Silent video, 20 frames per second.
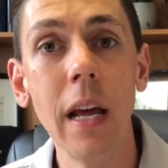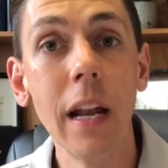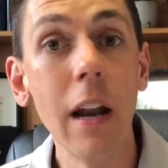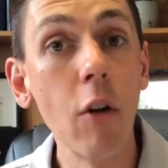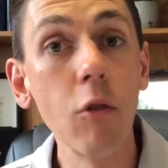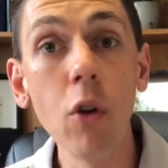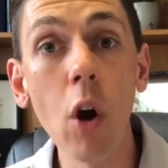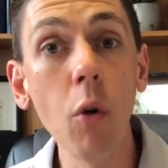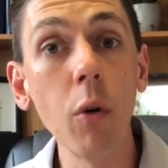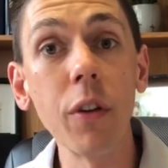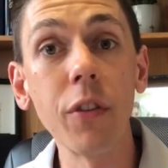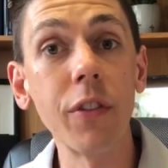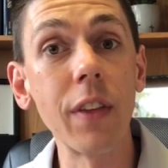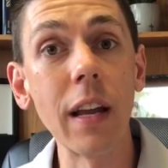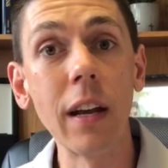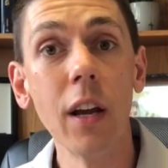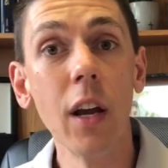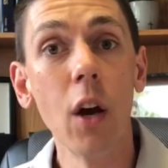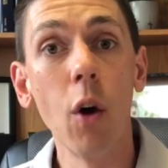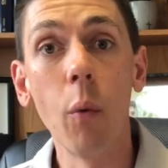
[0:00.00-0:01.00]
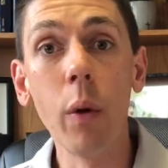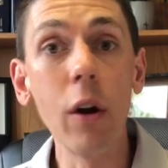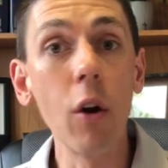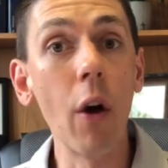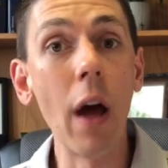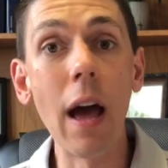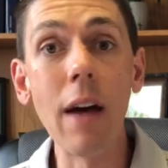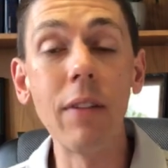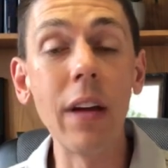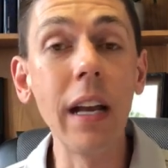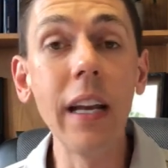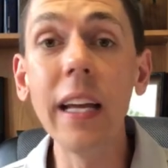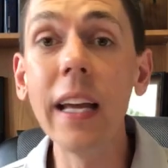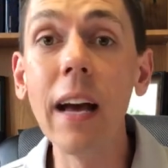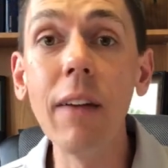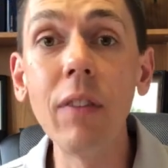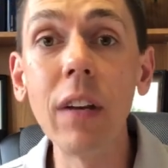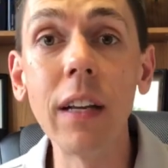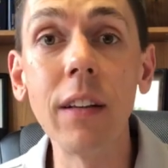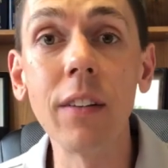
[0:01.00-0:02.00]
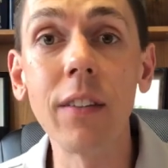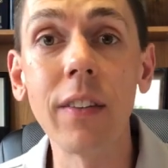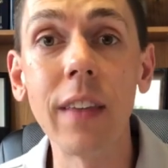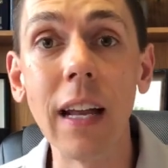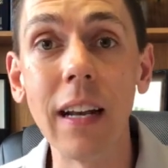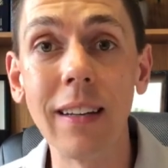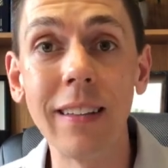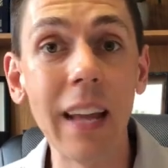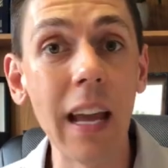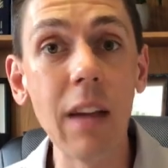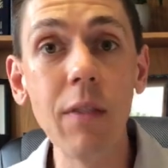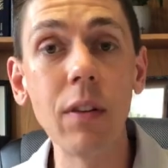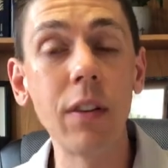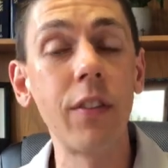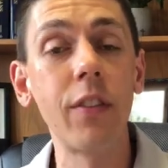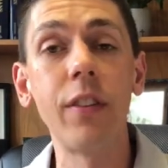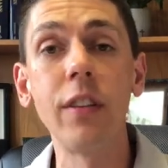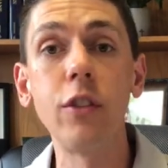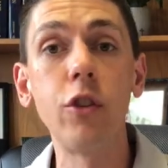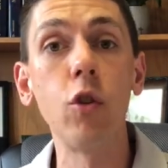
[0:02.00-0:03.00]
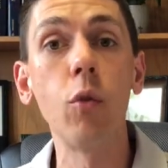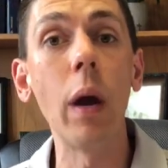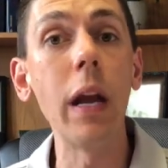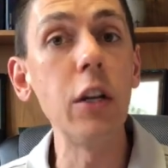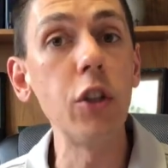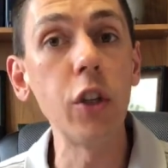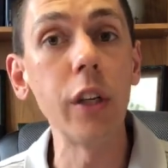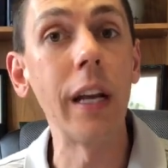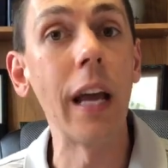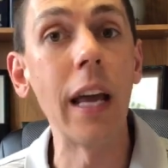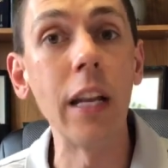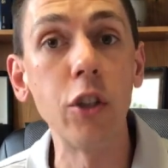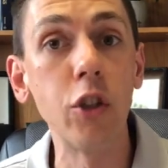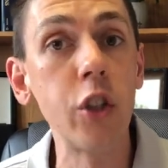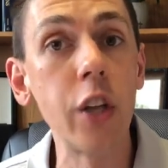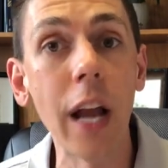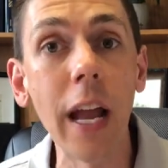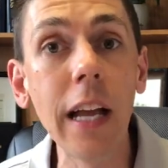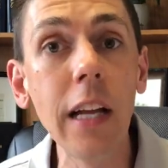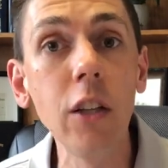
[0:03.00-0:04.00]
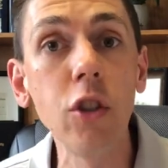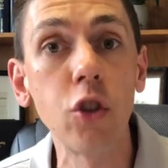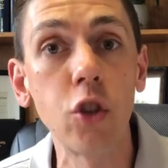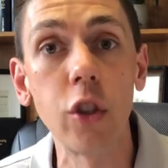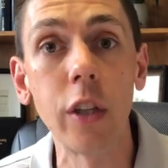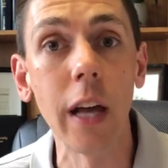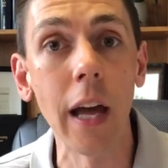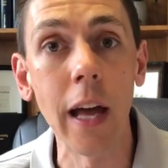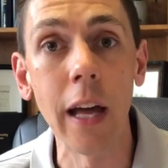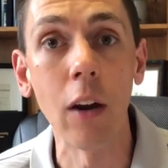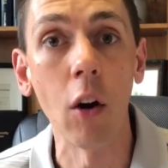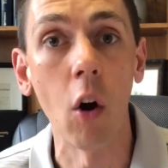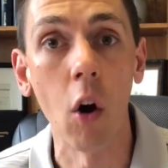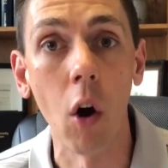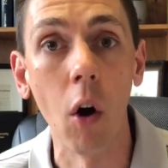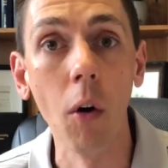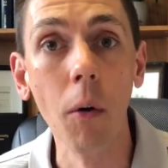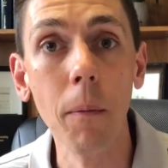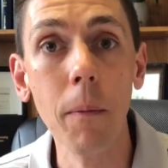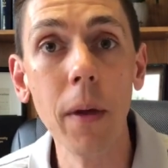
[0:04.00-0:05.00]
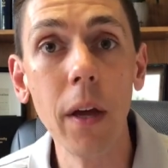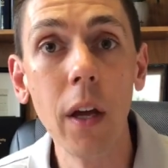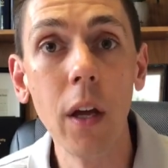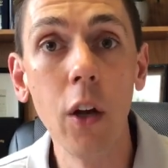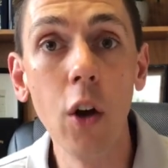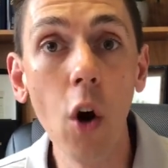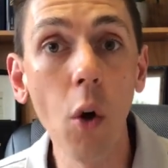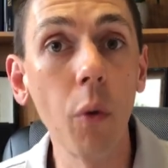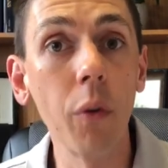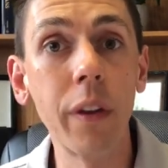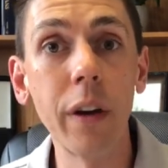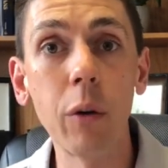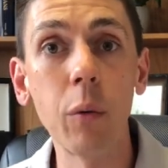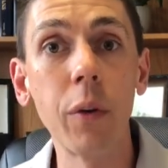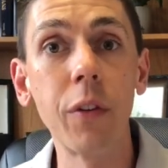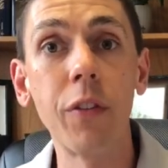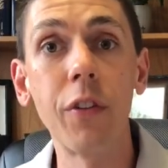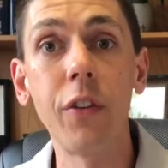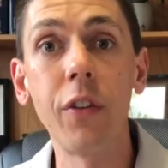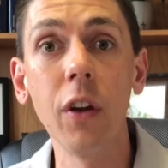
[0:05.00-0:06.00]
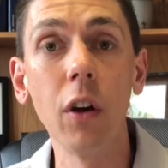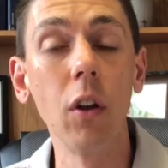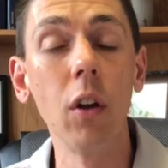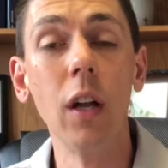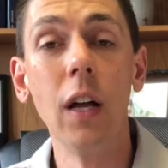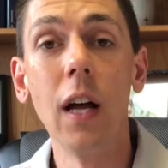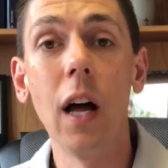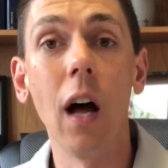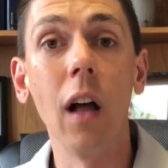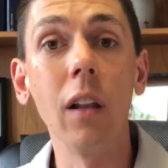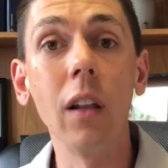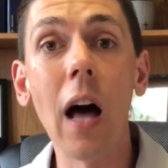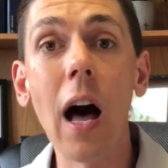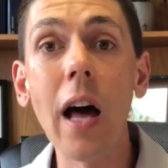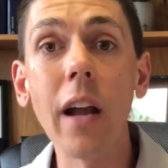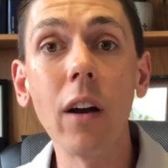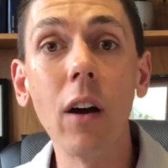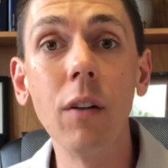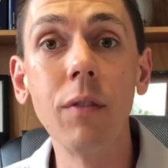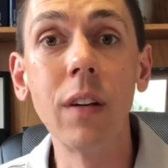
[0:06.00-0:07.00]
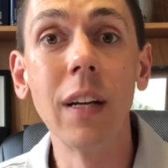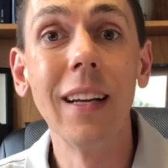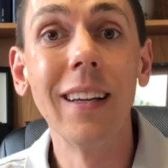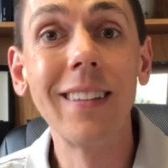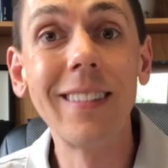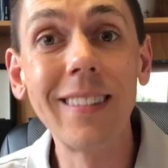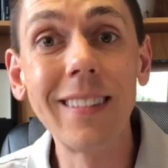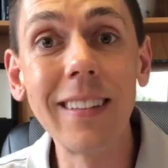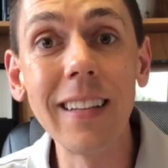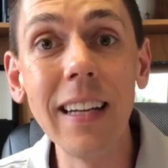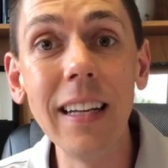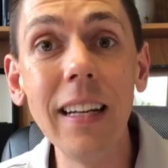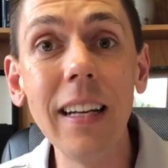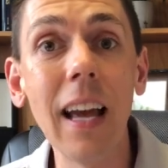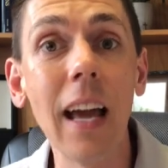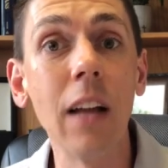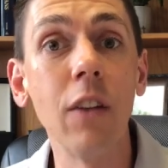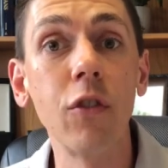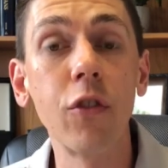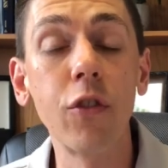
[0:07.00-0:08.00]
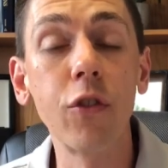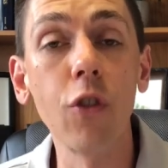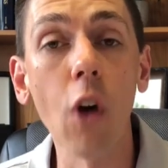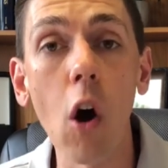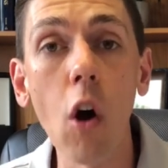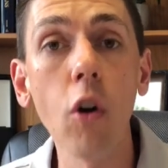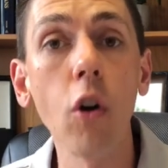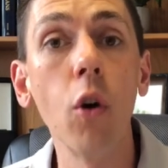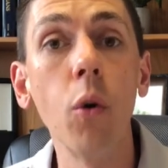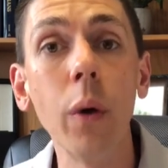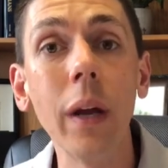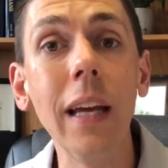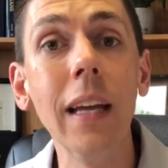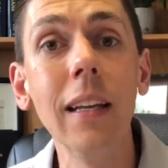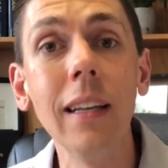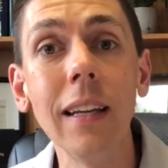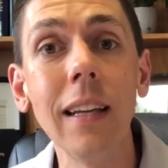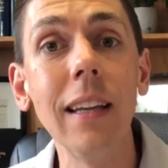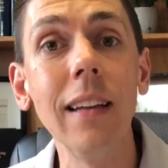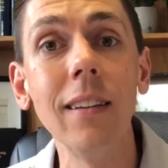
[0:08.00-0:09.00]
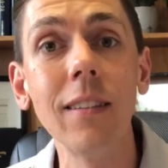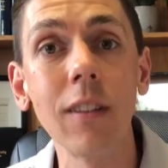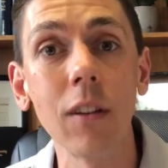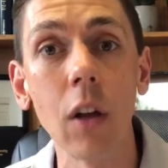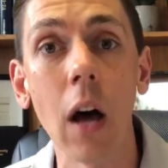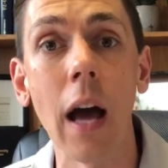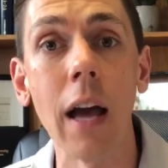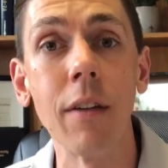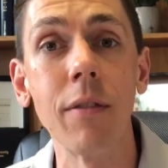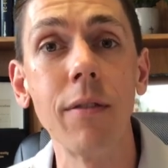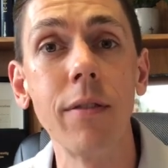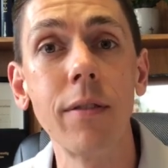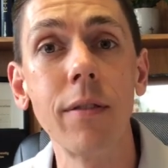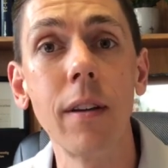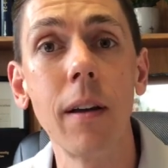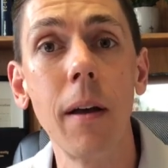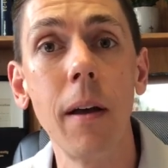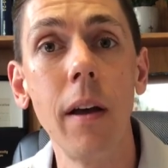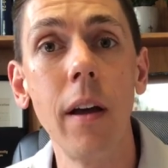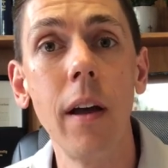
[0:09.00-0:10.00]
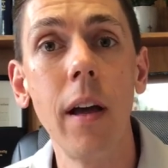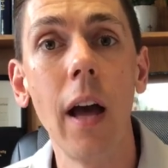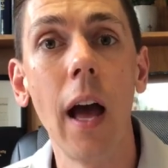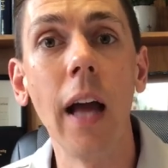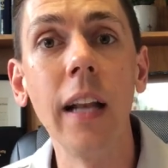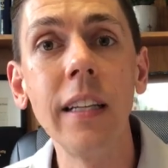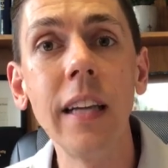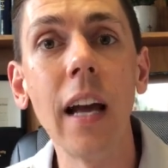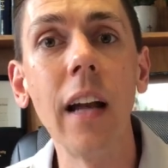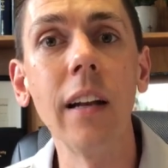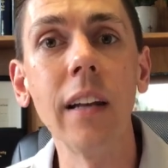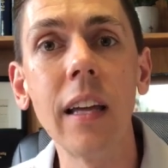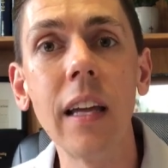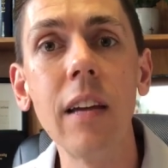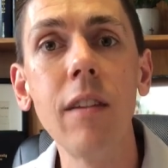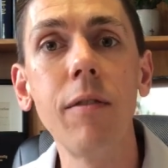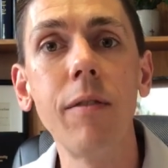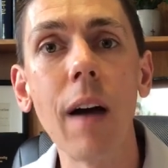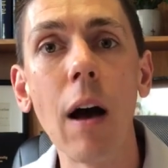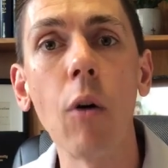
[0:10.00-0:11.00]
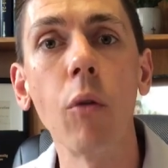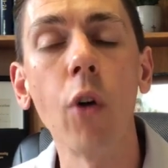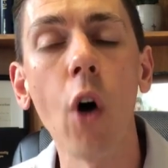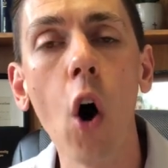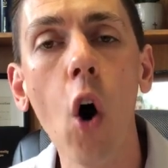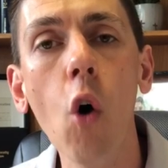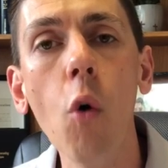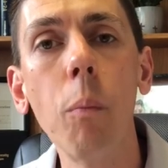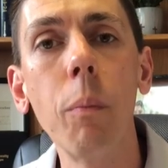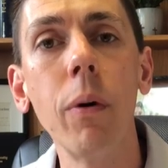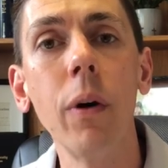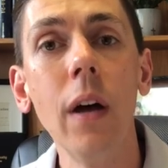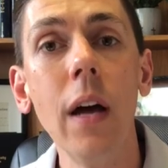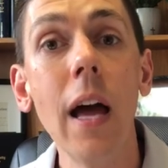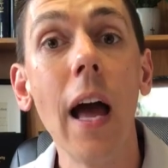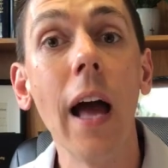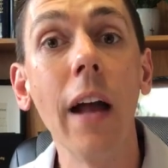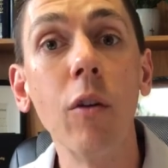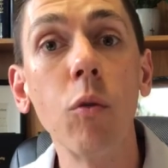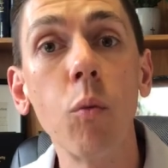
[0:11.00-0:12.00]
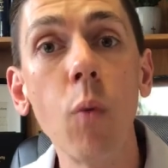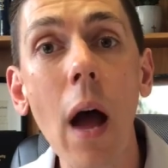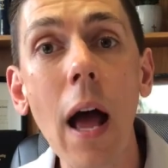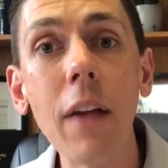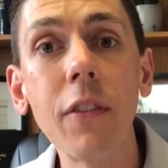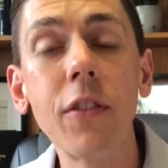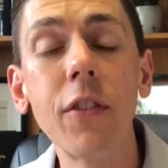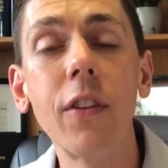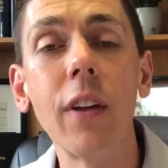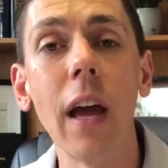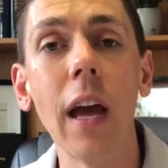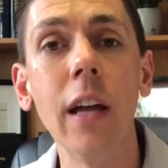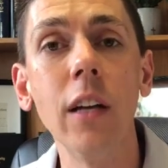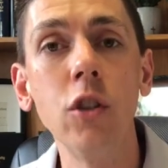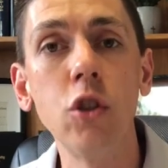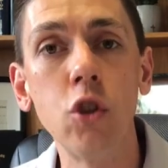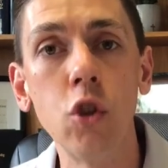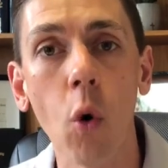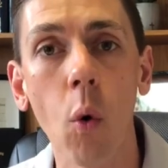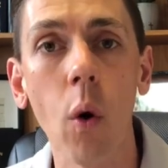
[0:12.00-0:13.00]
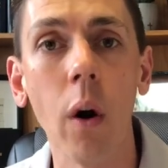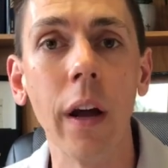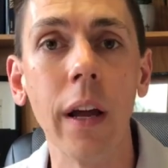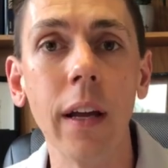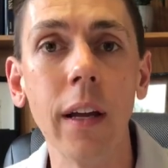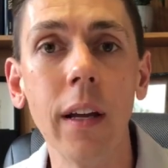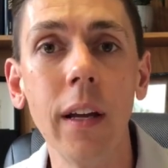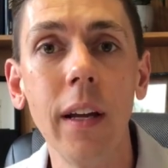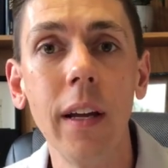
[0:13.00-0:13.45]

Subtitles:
Now notice that we don't have any evidence that David's situation had changed at all. No, there was still a lot of sin and sorrow in his life, and yet he found hope and rest and joy